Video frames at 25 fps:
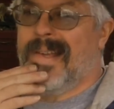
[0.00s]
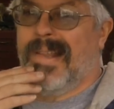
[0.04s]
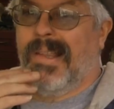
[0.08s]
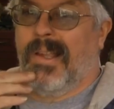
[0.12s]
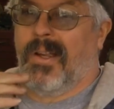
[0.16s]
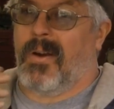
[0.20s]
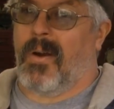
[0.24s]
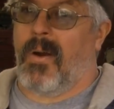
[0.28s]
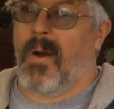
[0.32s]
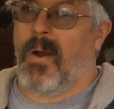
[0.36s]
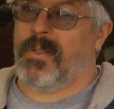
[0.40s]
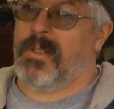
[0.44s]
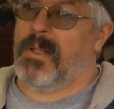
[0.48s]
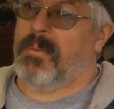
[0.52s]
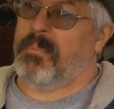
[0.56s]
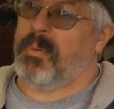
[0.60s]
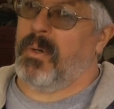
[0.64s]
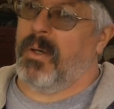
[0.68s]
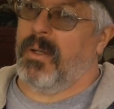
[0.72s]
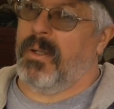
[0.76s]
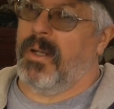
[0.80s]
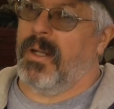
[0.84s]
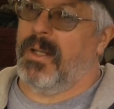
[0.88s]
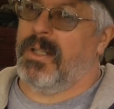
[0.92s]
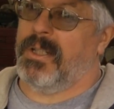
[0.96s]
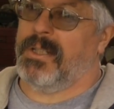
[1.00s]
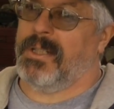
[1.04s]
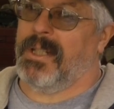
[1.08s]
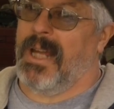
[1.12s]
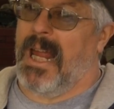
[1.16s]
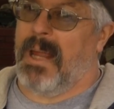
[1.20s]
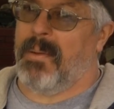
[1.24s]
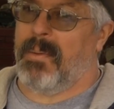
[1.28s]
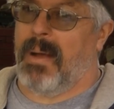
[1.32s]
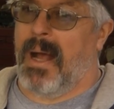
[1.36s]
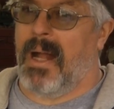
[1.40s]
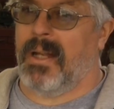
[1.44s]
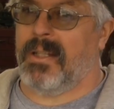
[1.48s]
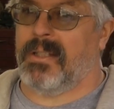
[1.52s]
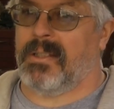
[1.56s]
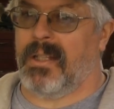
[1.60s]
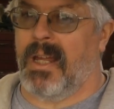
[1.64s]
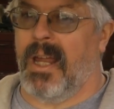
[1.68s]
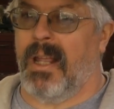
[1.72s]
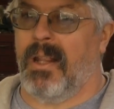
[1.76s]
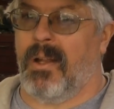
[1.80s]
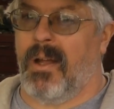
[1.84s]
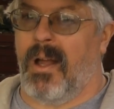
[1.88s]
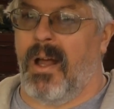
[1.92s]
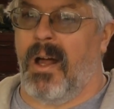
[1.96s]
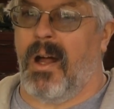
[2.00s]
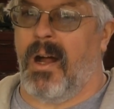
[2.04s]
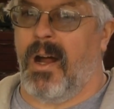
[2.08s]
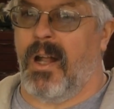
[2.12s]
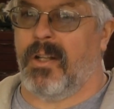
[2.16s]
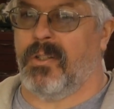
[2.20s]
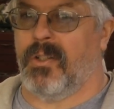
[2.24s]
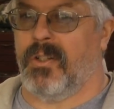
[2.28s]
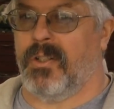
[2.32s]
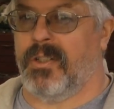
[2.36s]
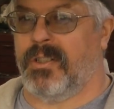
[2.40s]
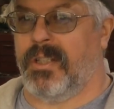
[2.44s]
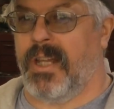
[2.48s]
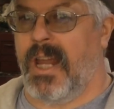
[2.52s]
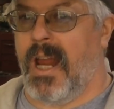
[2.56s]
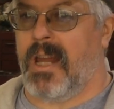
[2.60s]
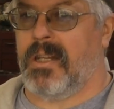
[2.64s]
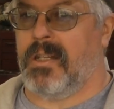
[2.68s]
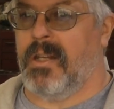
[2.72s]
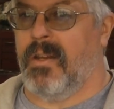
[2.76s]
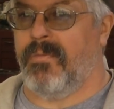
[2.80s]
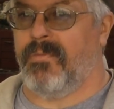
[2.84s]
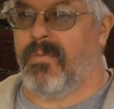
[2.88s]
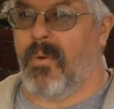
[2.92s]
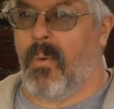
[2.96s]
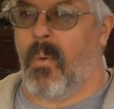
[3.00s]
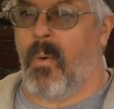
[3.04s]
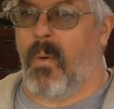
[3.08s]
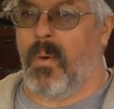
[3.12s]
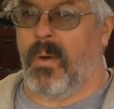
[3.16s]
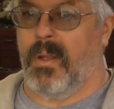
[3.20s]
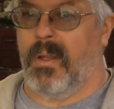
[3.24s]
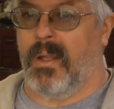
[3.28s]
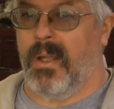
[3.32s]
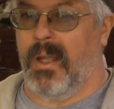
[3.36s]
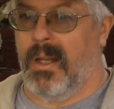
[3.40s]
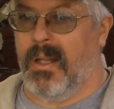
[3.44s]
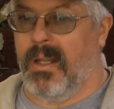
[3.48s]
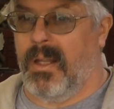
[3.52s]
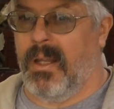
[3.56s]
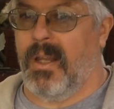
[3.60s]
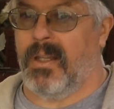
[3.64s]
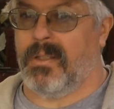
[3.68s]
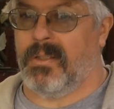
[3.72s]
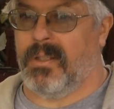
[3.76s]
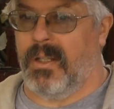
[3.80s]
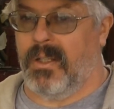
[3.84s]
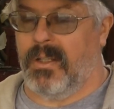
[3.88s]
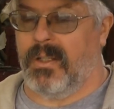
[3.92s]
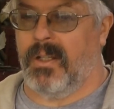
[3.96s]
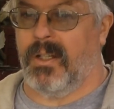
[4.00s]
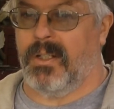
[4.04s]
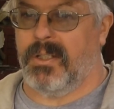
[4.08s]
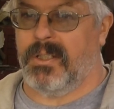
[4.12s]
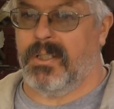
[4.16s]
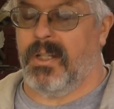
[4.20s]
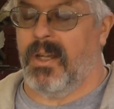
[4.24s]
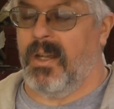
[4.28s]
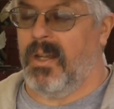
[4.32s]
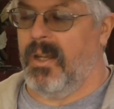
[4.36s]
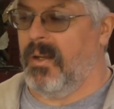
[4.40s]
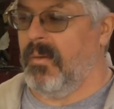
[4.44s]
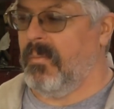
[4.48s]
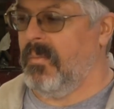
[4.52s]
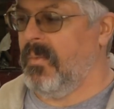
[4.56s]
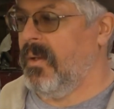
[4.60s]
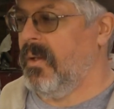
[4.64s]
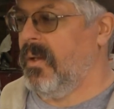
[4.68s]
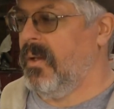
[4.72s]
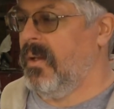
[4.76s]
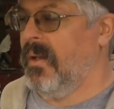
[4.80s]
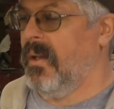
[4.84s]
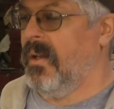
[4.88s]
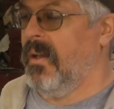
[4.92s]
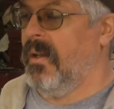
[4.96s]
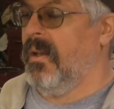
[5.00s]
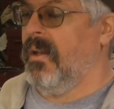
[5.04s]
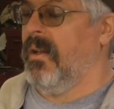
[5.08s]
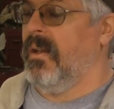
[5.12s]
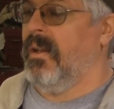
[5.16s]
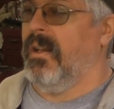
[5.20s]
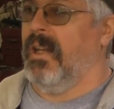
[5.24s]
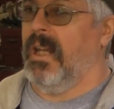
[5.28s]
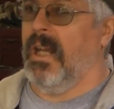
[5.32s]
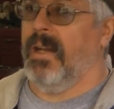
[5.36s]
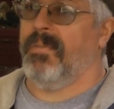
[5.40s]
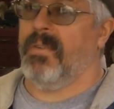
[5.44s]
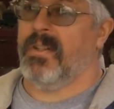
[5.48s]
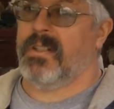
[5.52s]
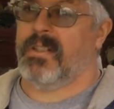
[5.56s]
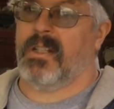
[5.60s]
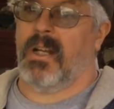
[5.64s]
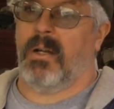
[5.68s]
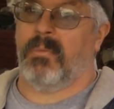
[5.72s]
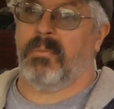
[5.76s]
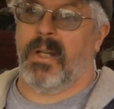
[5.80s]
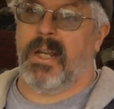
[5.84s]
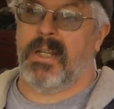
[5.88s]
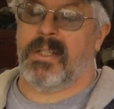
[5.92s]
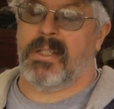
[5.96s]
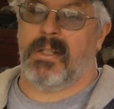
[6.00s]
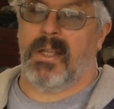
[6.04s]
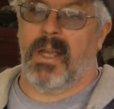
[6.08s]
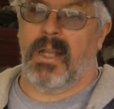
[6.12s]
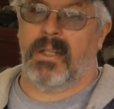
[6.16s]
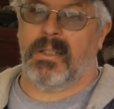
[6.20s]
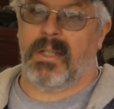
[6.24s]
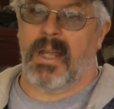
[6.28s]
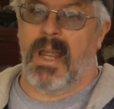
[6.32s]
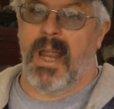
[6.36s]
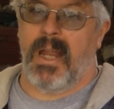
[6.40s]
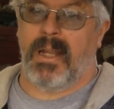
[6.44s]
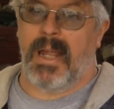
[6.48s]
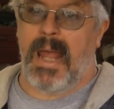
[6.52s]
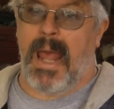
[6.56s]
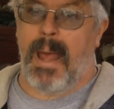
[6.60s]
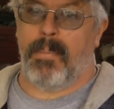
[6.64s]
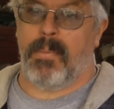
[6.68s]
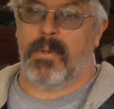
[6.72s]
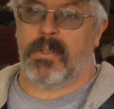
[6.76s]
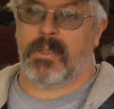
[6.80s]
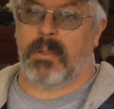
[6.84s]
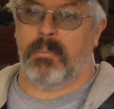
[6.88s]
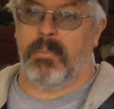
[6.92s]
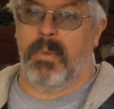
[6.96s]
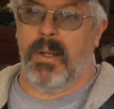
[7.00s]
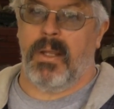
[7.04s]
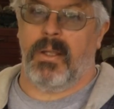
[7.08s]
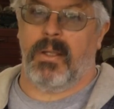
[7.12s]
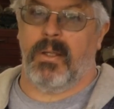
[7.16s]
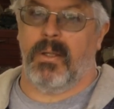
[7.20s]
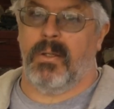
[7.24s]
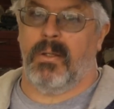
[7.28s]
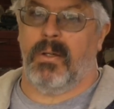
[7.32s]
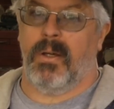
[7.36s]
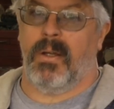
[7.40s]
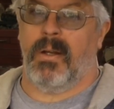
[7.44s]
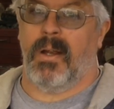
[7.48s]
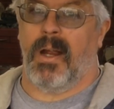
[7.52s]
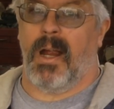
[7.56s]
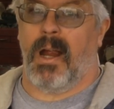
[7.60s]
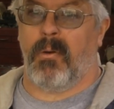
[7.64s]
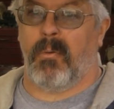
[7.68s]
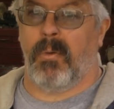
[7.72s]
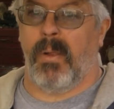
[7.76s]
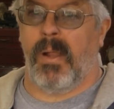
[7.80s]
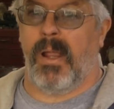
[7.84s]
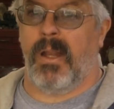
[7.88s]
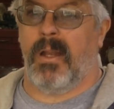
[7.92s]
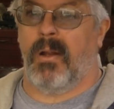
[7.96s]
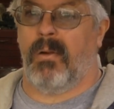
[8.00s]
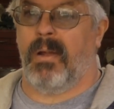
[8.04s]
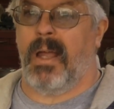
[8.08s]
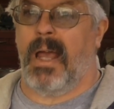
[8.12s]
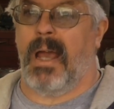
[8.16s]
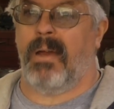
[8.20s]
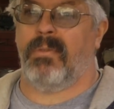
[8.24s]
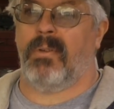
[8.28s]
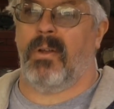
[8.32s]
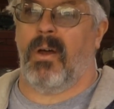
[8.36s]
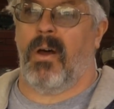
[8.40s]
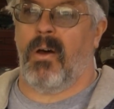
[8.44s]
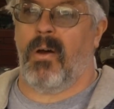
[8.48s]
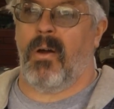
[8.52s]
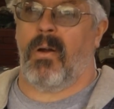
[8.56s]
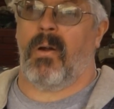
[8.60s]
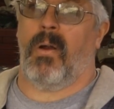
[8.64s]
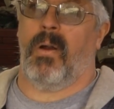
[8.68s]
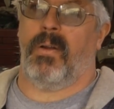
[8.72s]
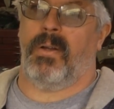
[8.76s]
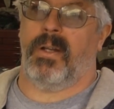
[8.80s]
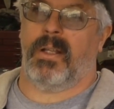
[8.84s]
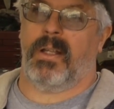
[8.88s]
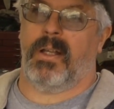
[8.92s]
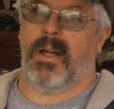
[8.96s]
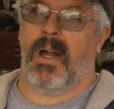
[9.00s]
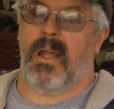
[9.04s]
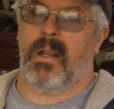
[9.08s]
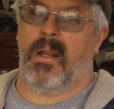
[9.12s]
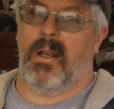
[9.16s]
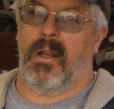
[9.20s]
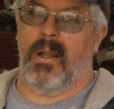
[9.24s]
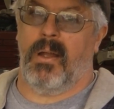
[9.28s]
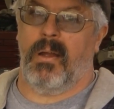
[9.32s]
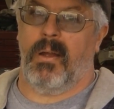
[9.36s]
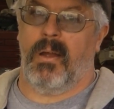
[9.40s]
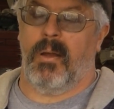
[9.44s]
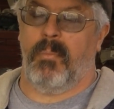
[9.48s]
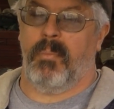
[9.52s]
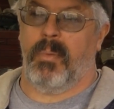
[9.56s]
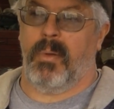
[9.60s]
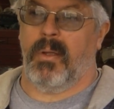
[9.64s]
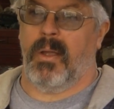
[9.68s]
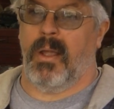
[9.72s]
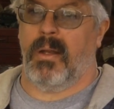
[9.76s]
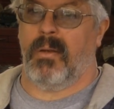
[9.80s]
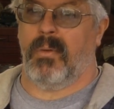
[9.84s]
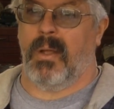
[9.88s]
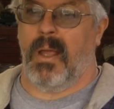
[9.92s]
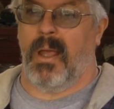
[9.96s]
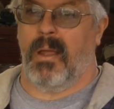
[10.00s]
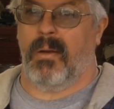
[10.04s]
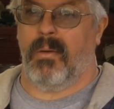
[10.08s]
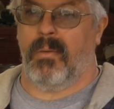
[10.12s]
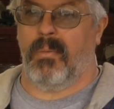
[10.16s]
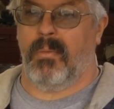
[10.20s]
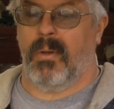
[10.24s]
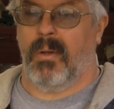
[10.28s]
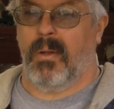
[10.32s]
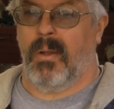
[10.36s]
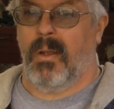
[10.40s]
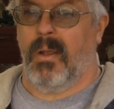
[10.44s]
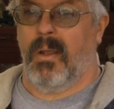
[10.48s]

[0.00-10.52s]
the car's in pretty good shape, I'd say the odds are 60-40. It is in good shape. If for some reason that tank happens to be good, I really don't have the heart to cut it up and